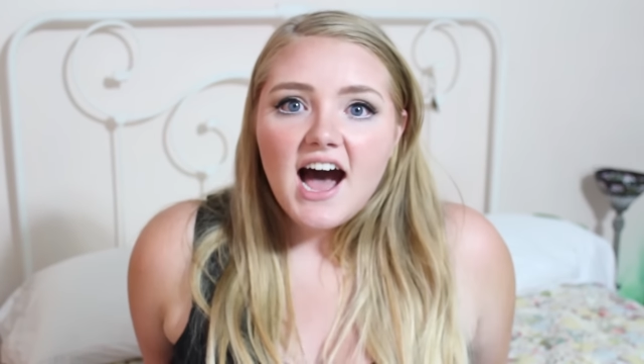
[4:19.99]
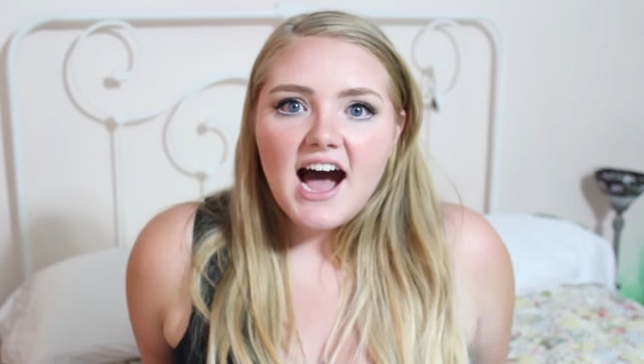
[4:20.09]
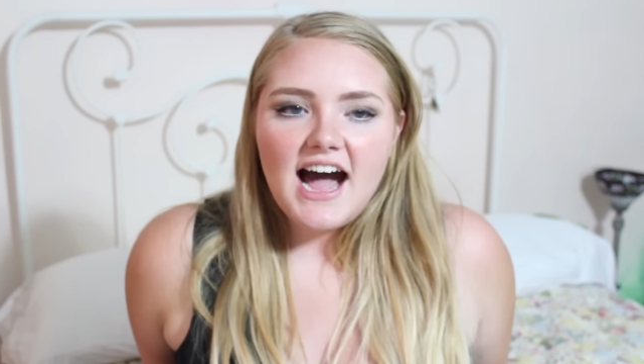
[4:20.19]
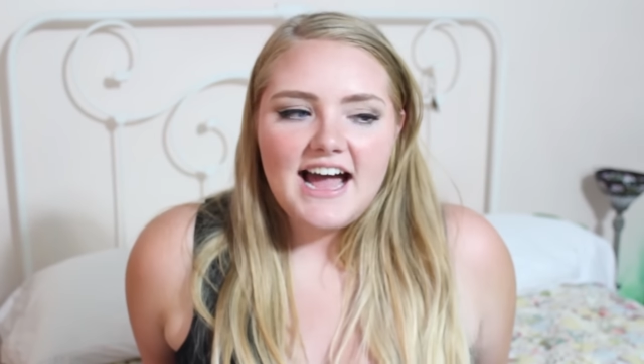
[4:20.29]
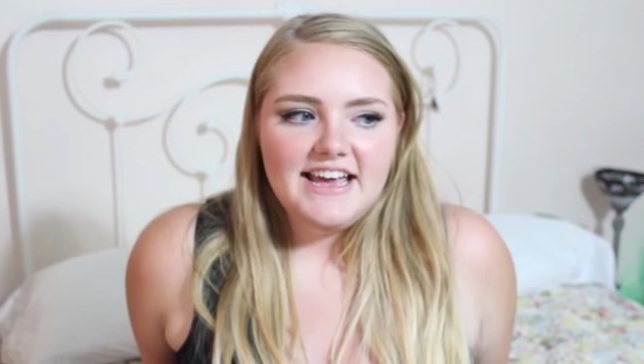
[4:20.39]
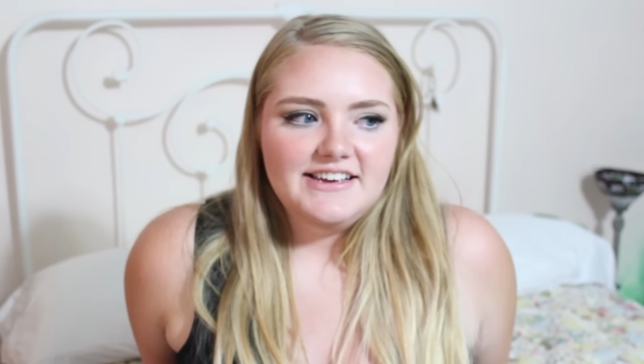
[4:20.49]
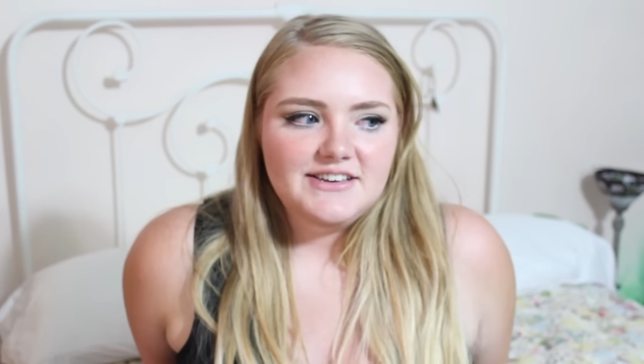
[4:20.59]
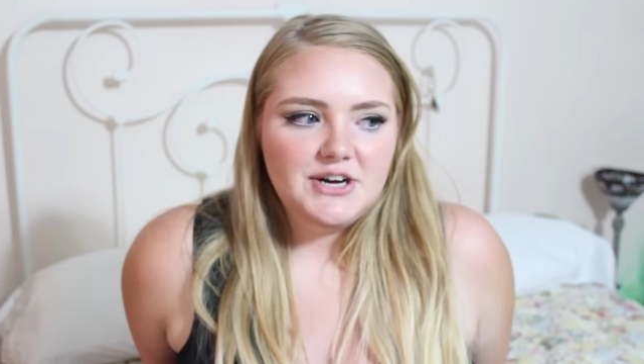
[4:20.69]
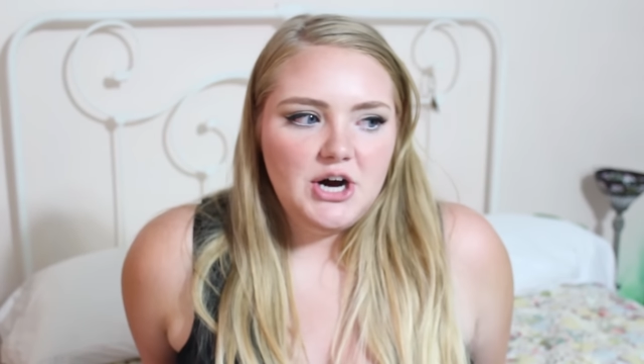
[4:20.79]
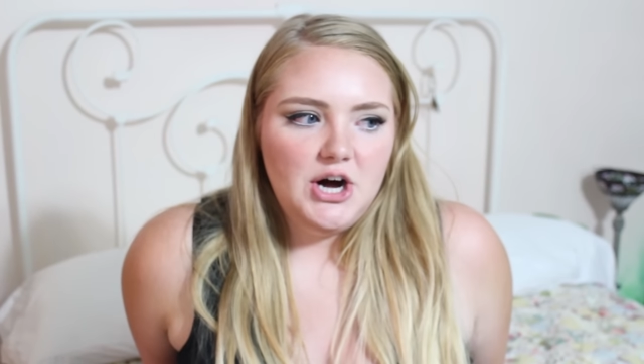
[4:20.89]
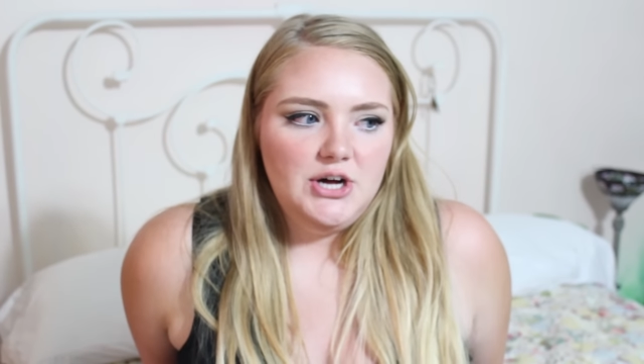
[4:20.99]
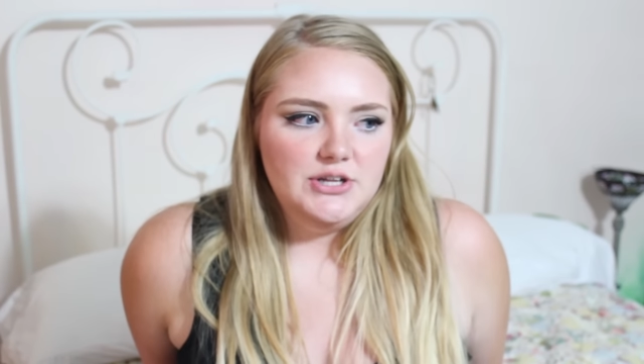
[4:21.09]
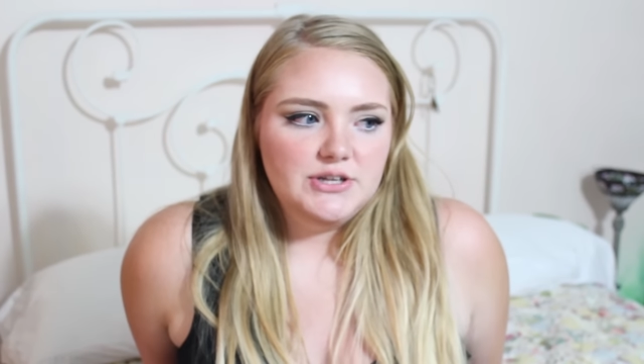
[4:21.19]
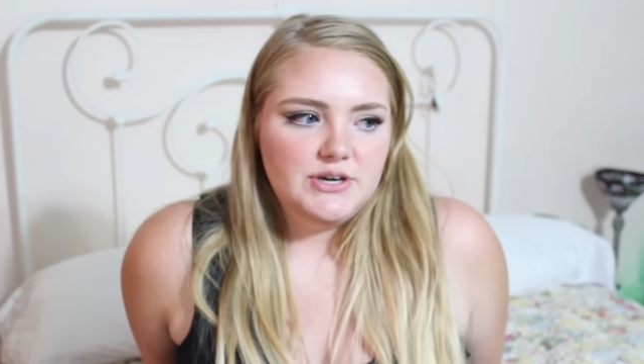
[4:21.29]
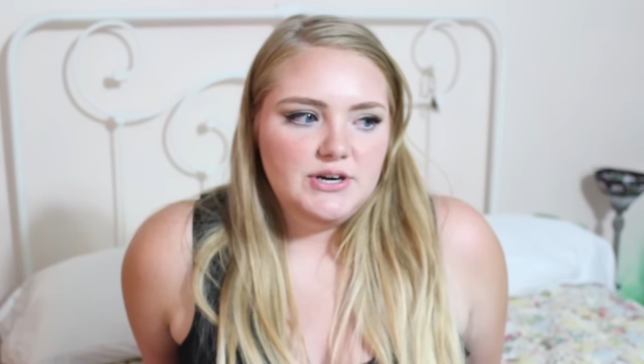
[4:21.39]
I
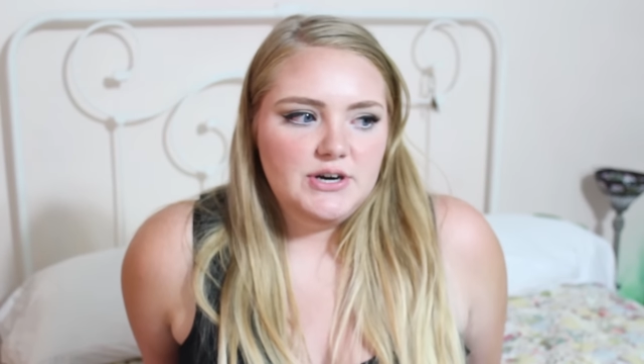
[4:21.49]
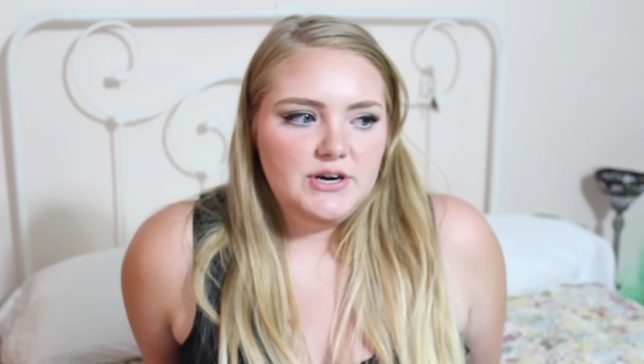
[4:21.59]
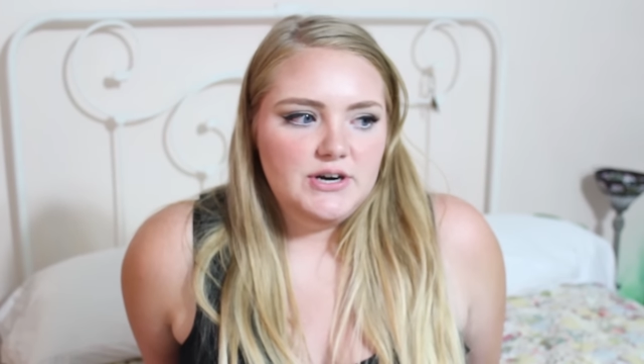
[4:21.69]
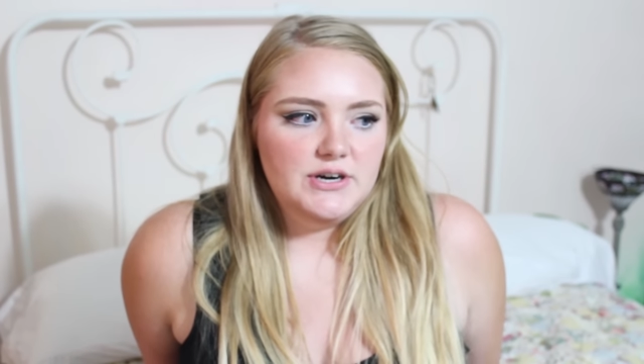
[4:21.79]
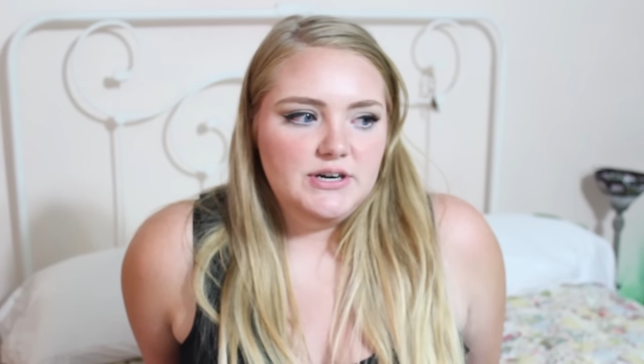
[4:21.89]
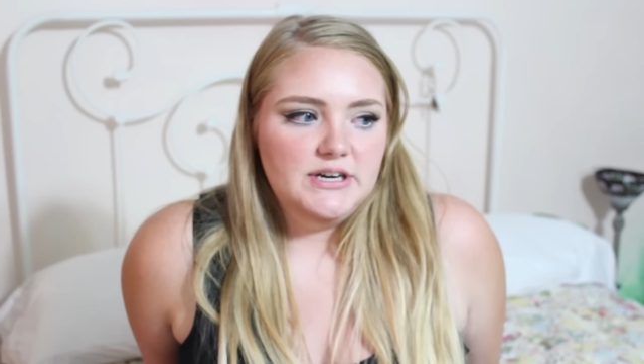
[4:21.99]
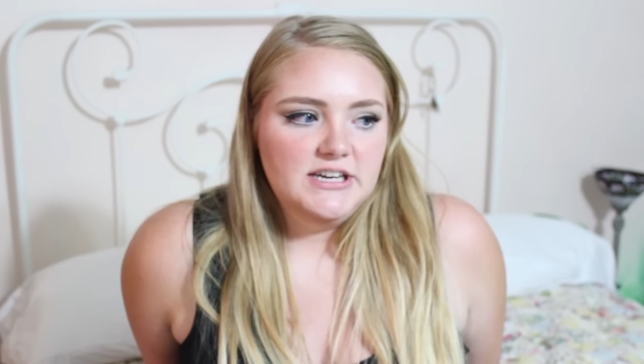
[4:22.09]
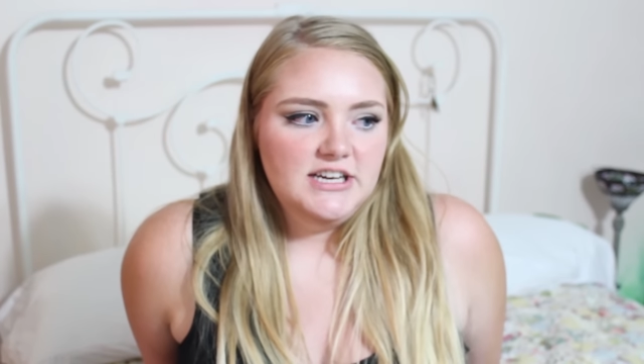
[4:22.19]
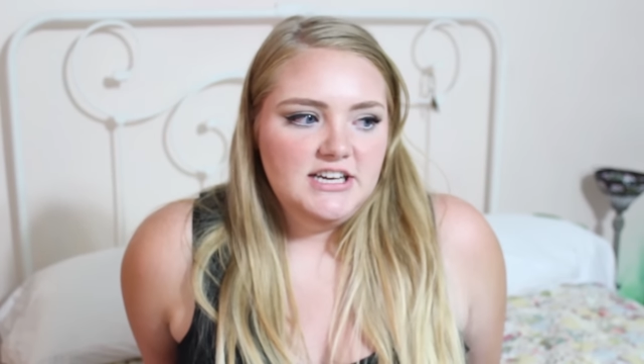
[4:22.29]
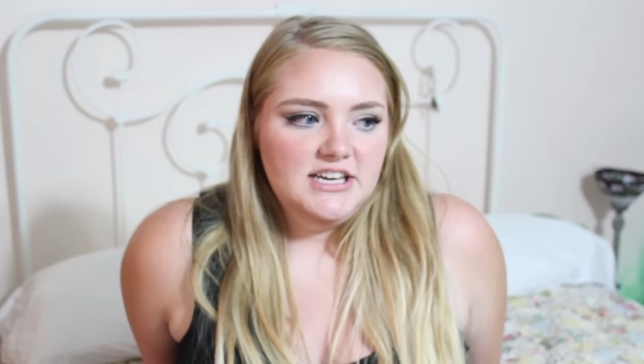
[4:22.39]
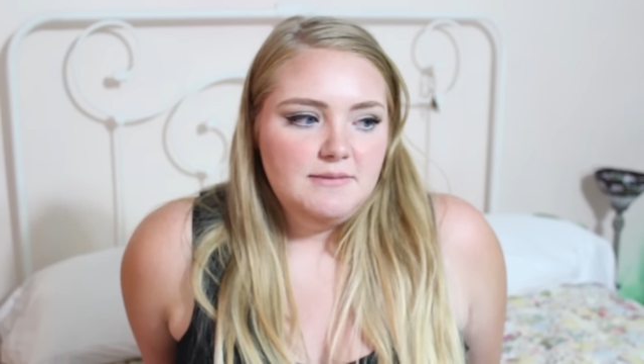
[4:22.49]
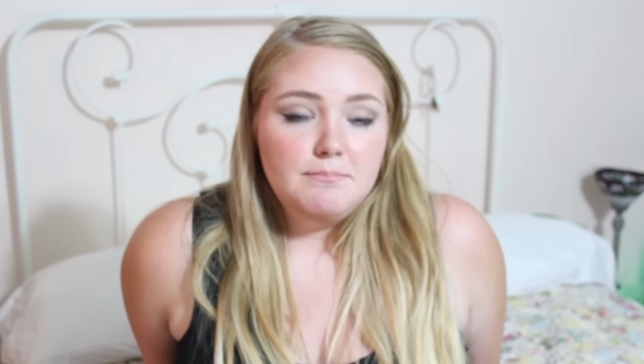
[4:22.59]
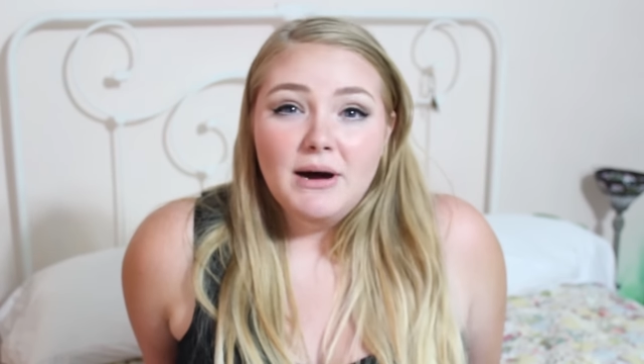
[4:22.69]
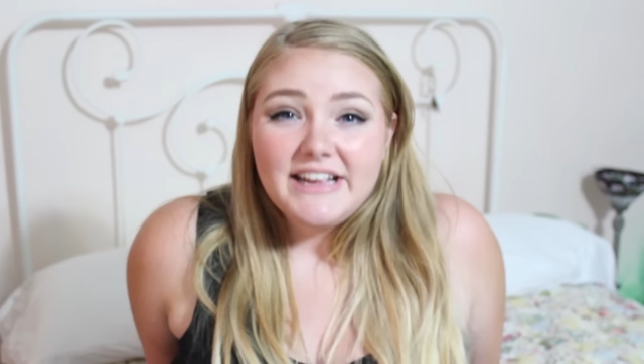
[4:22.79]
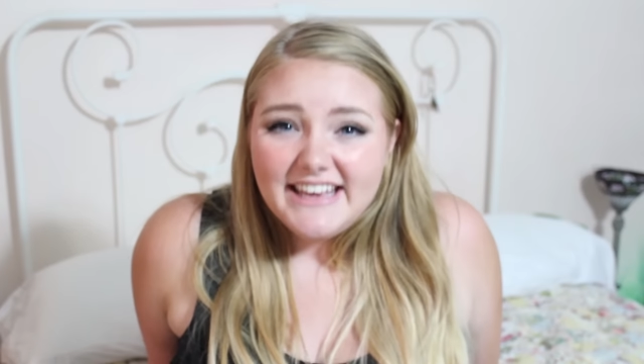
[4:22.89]
call her
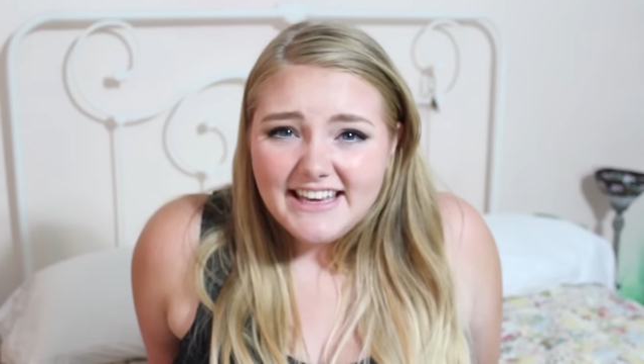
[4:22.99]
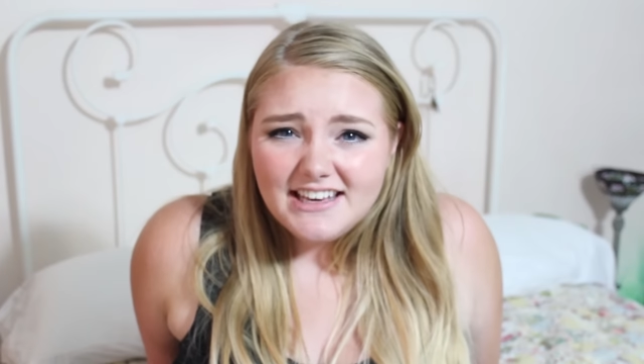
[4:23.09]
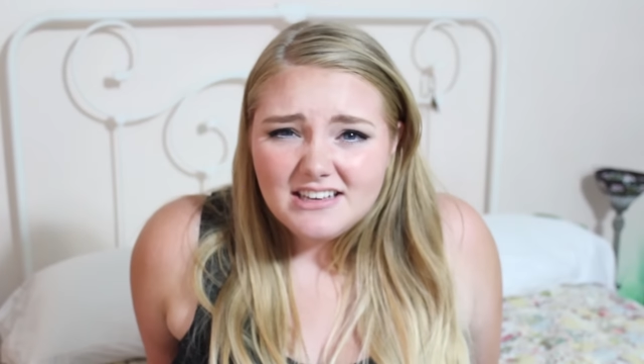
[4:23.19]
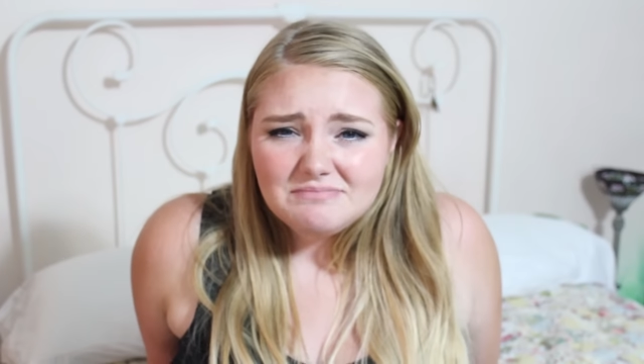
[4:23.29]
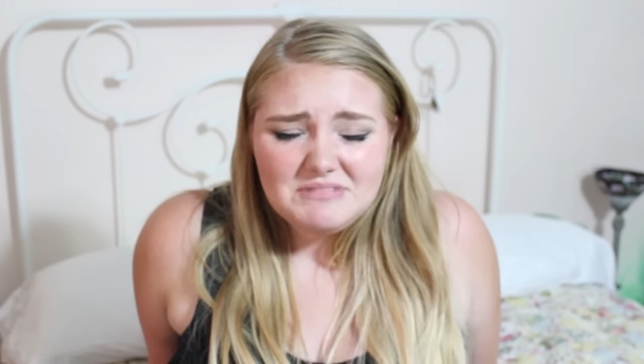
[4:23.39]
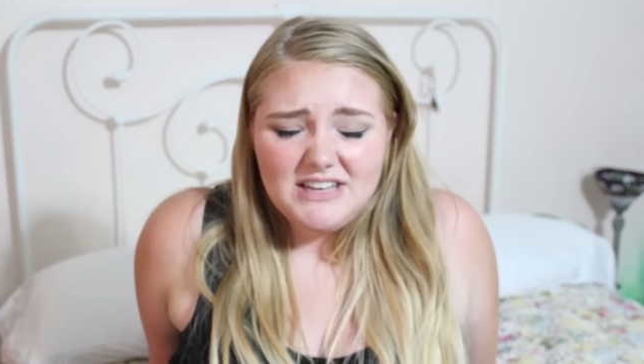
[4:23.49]
Monkey,